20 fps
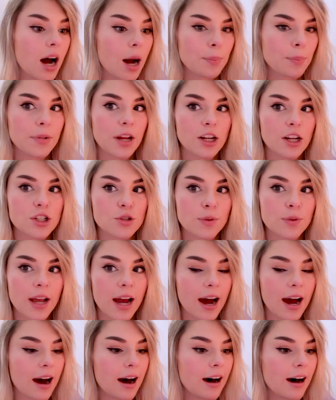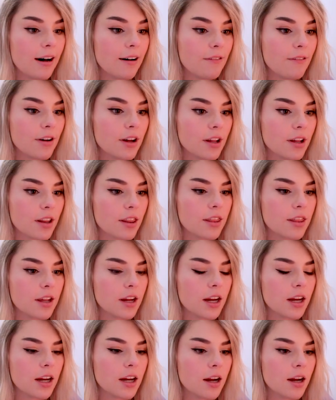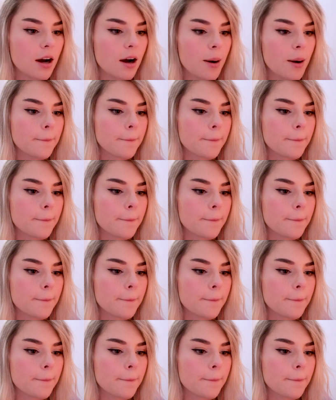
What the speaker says: Up next we have the